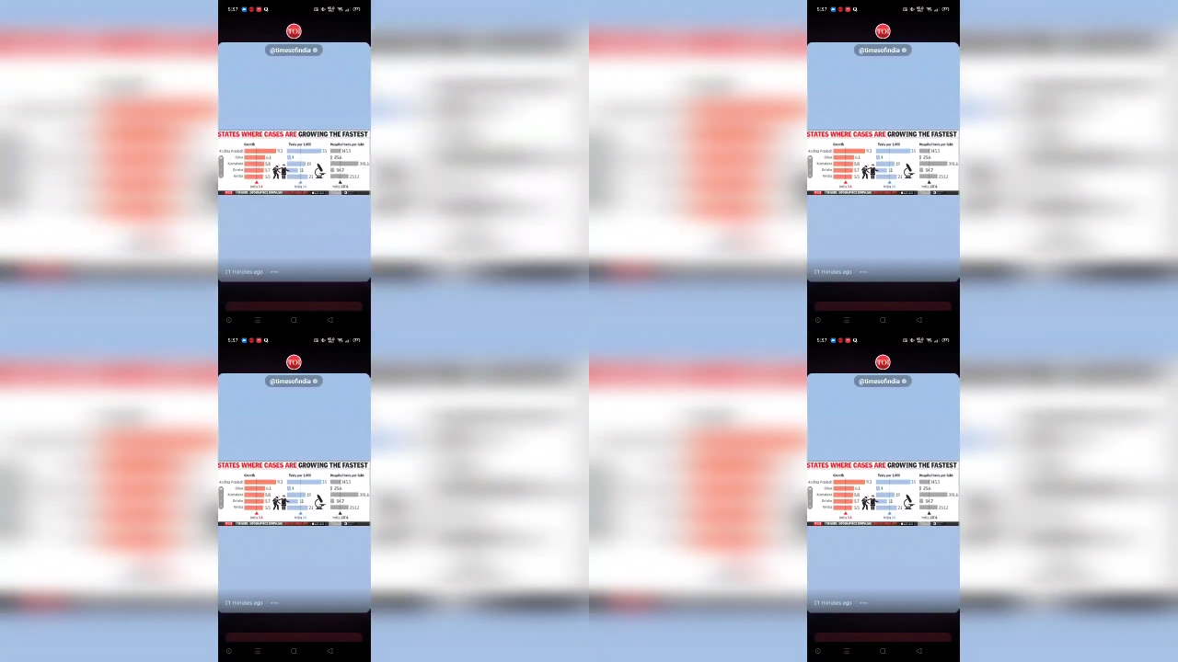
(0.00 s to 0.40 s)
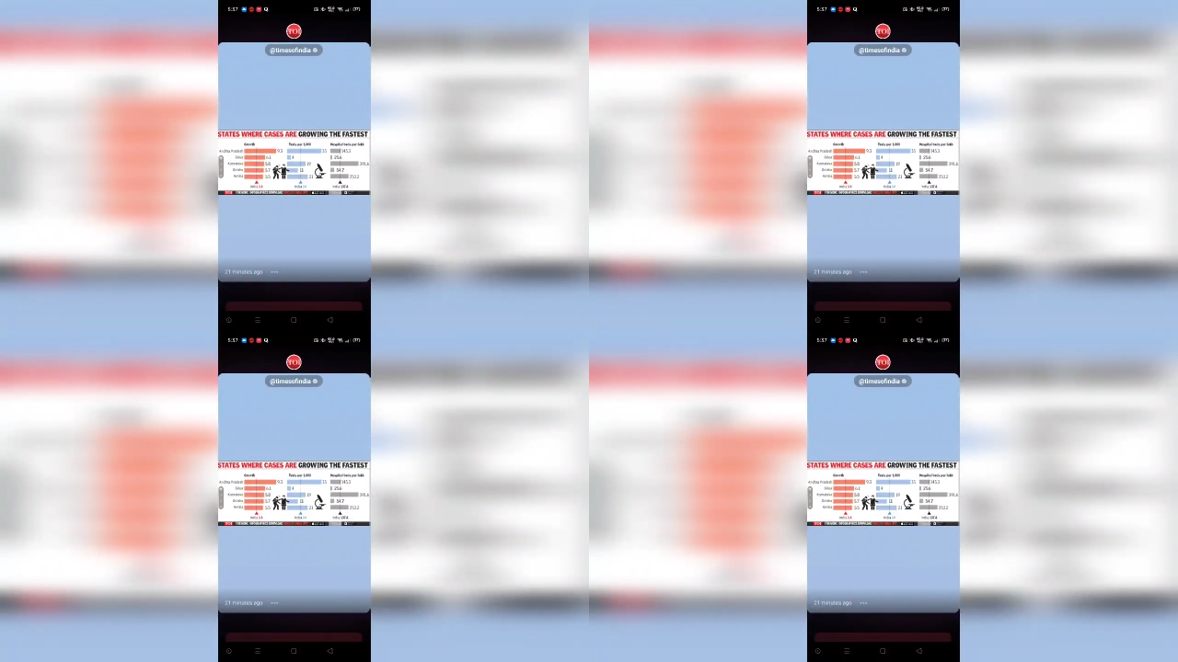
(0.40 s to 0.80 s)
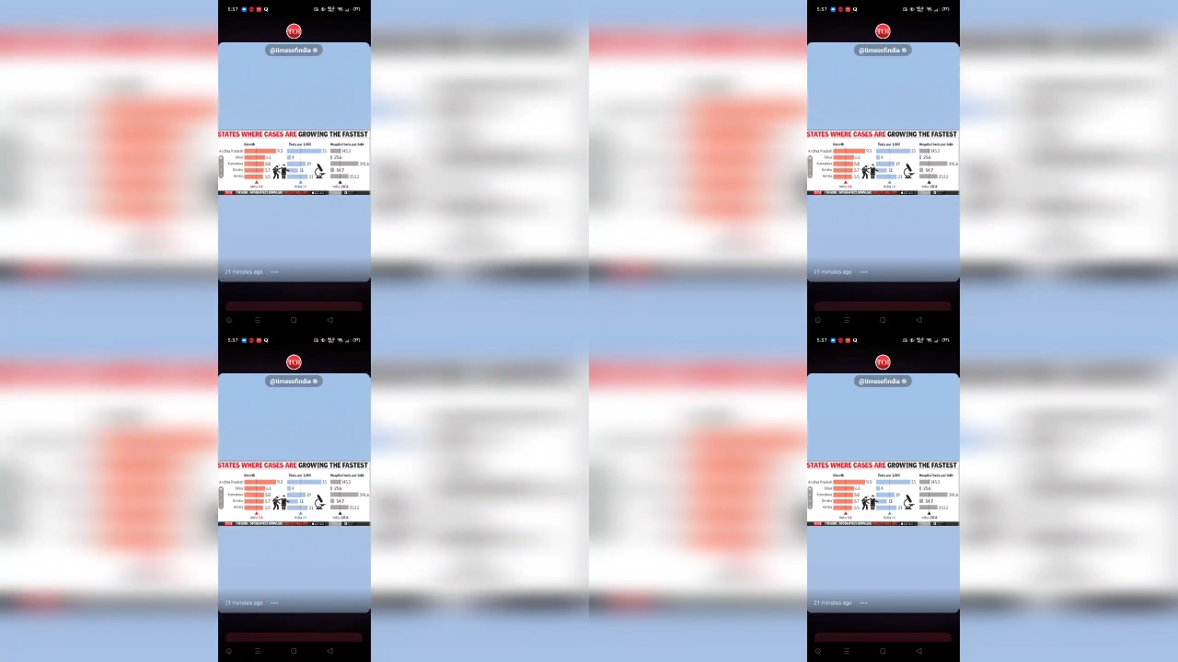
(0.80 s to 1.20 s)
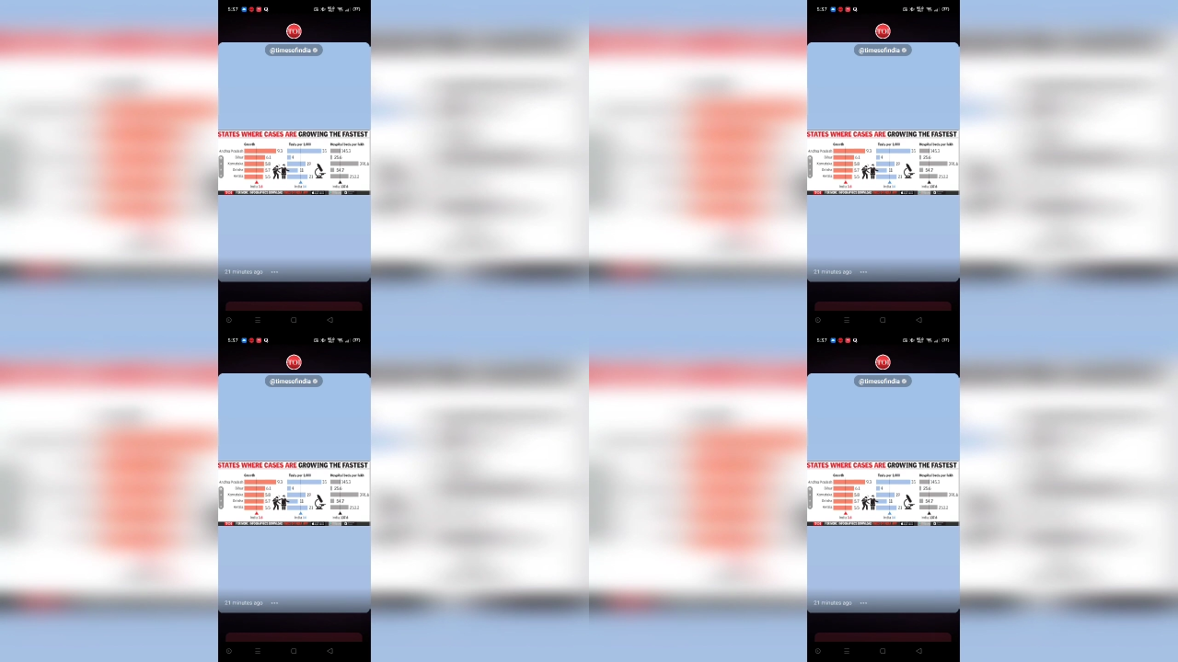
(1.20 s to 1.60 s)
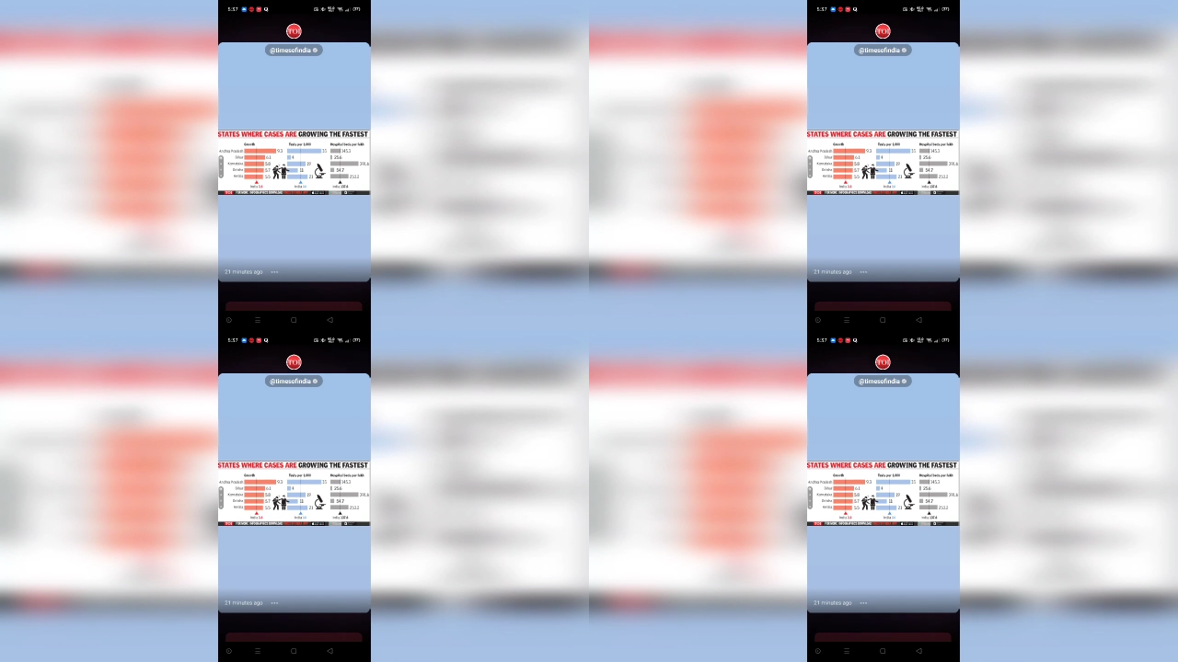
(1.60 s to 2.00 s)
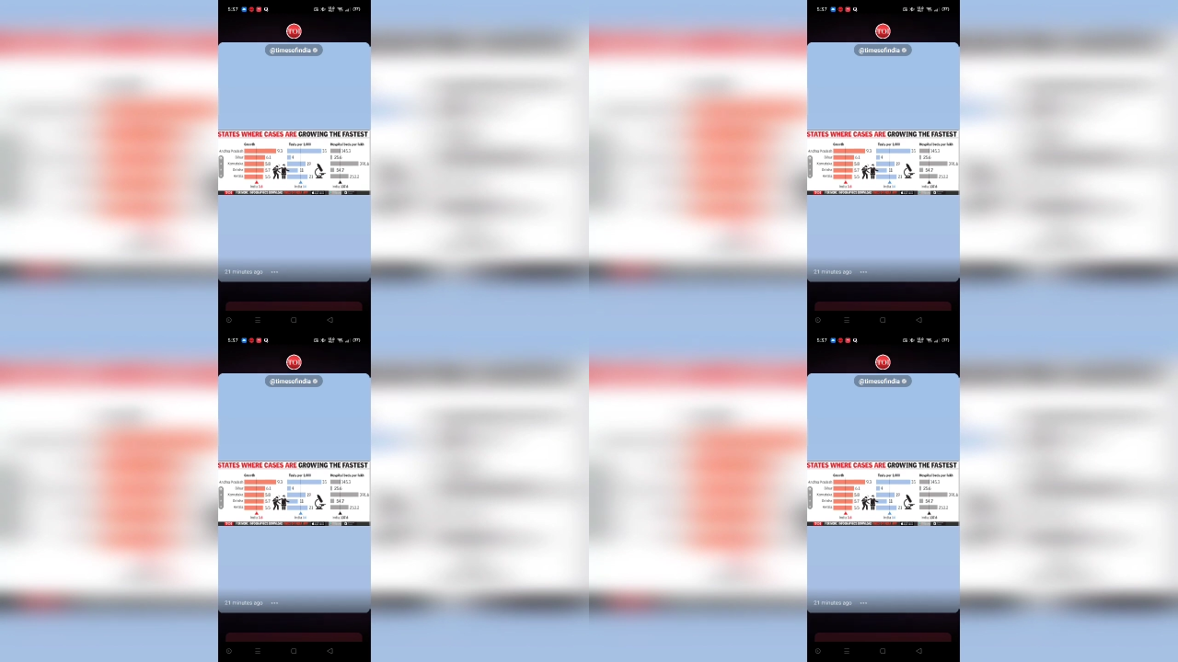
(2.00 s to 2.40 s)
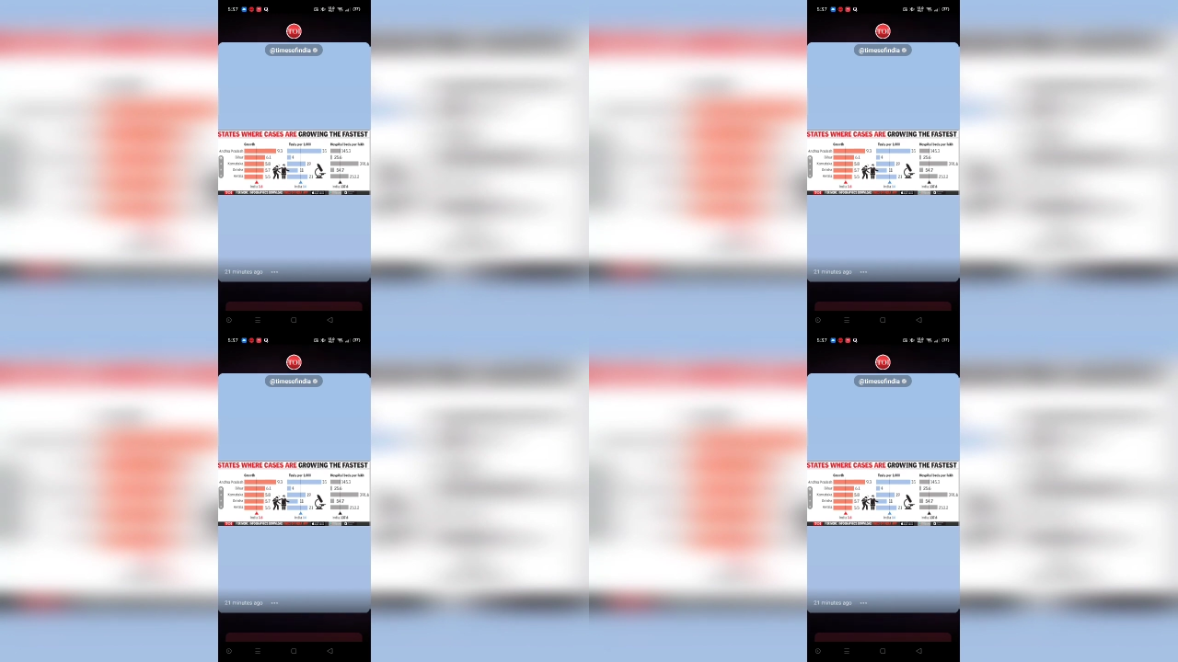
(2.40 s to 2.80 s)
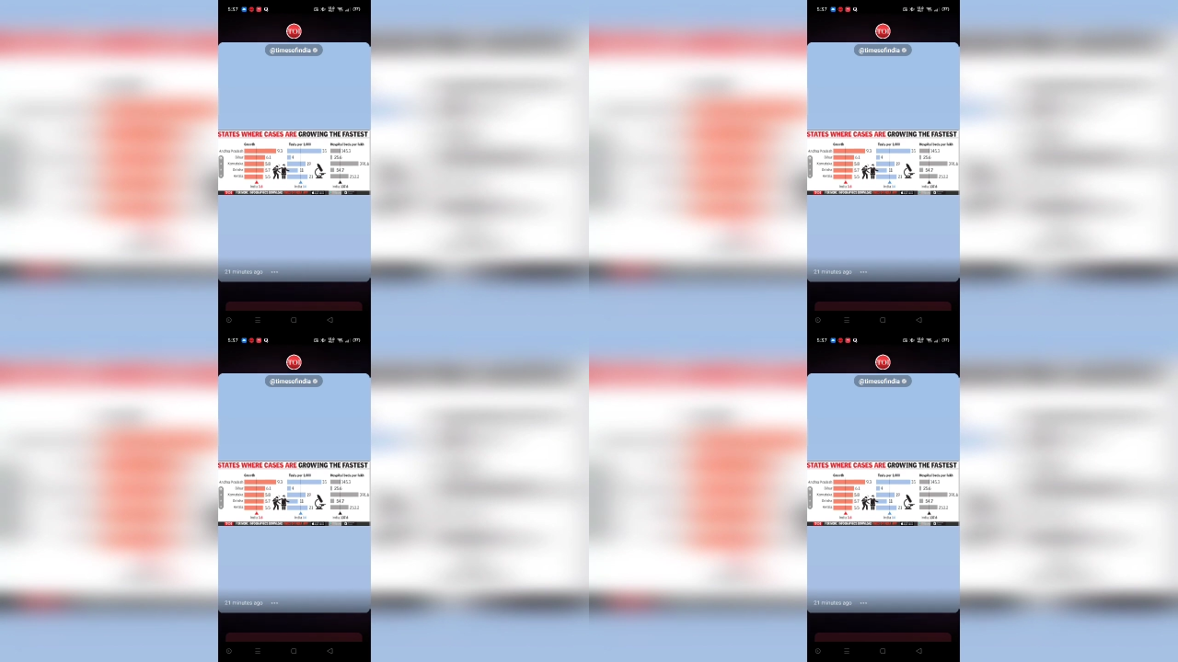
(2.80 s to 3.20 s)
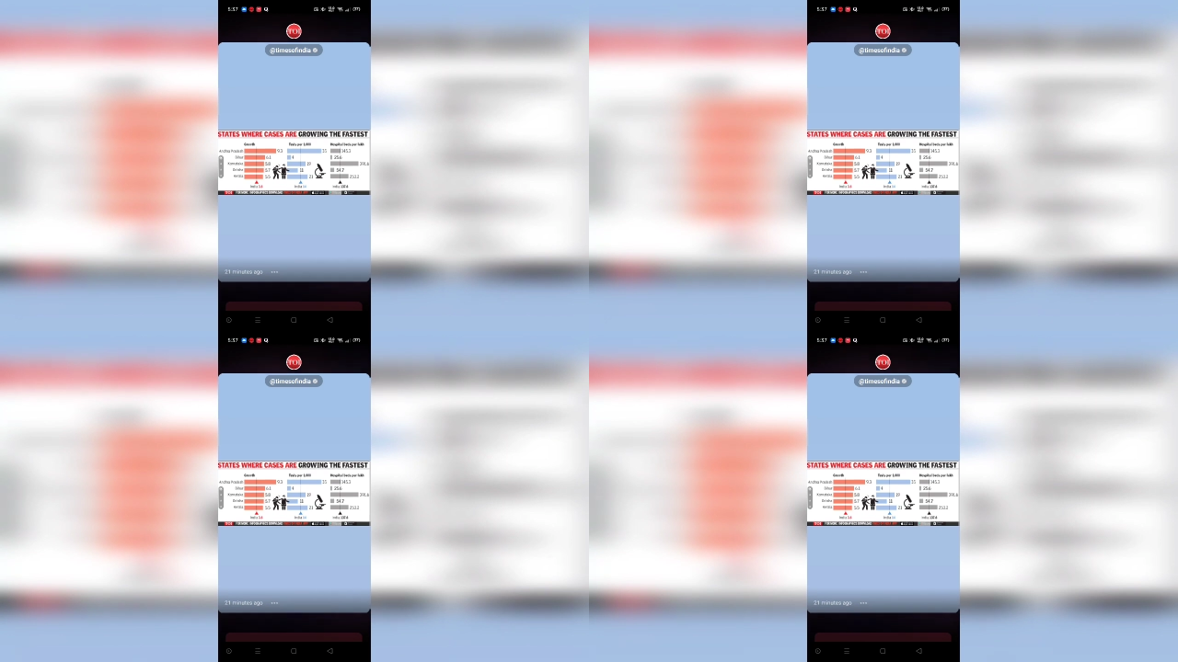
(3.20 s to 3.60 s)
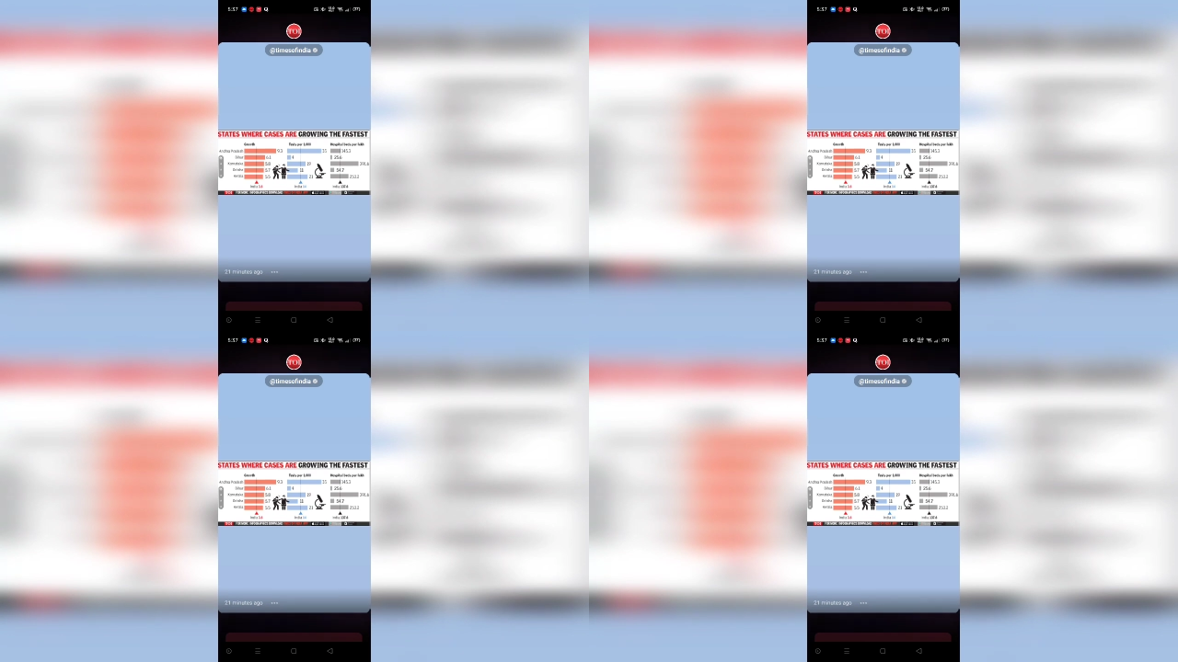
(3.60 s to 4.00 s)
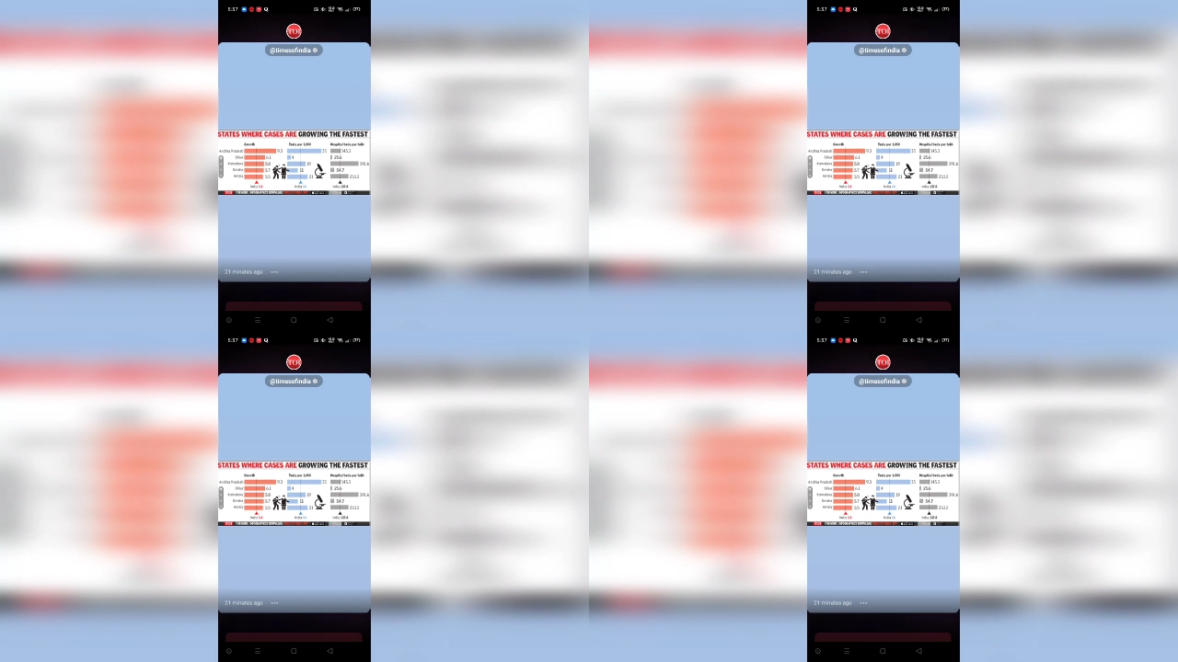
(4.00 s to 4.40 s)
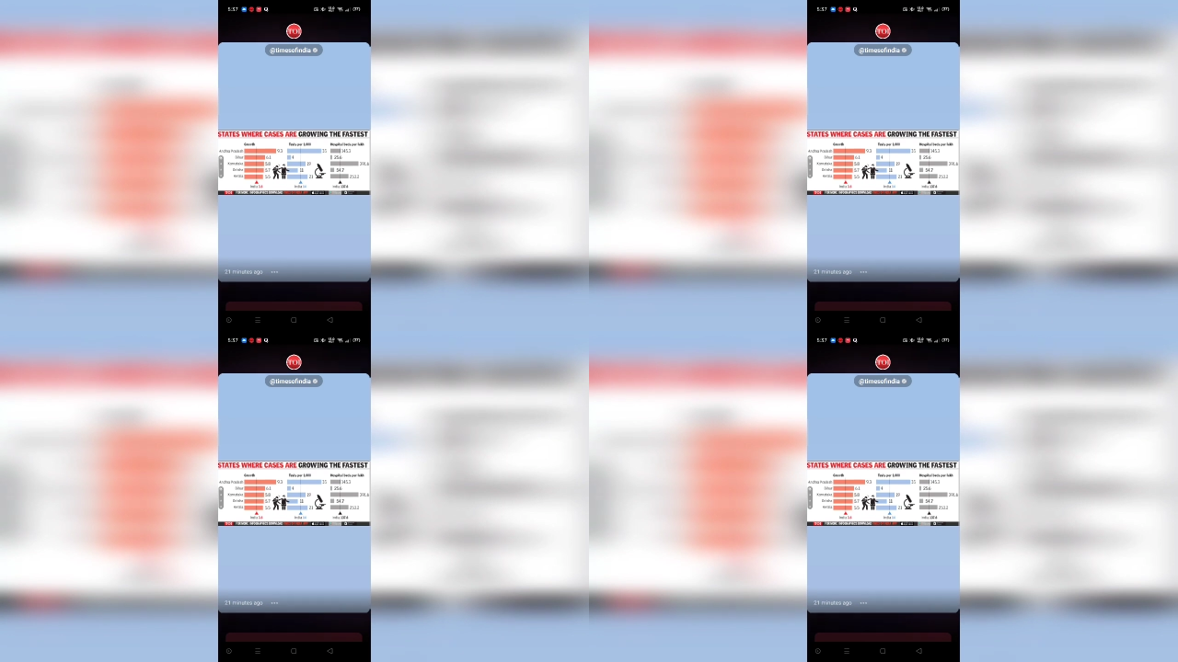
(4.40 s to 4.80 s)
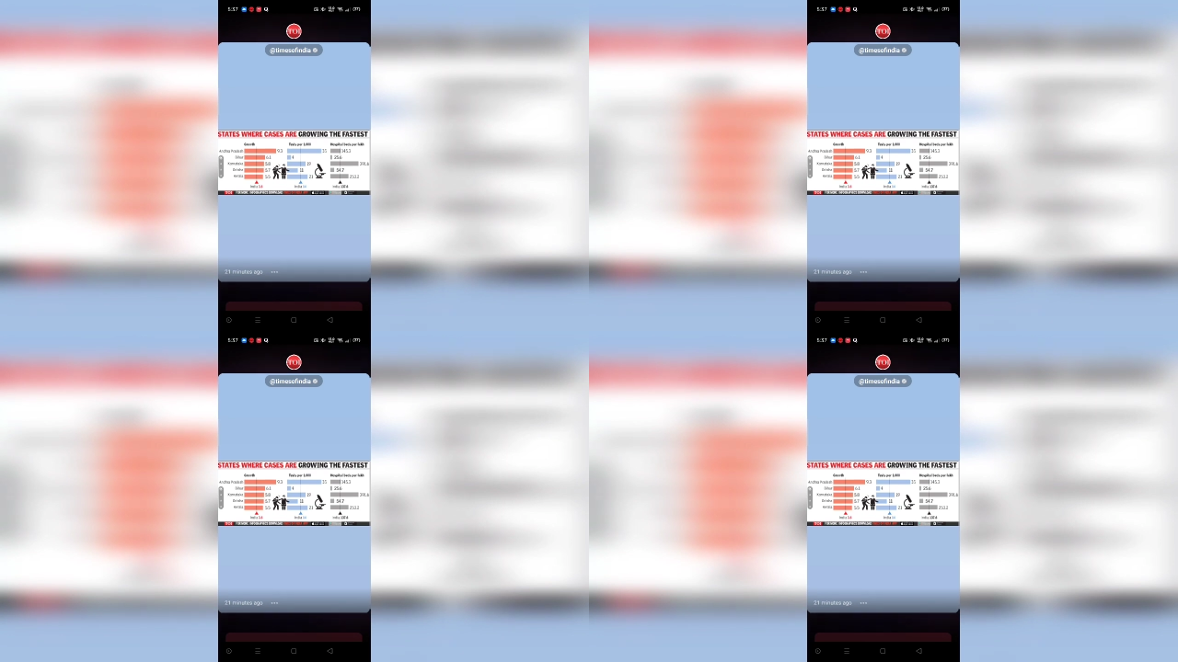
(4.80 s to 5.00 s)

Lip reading: Nobody's mouth can be seen.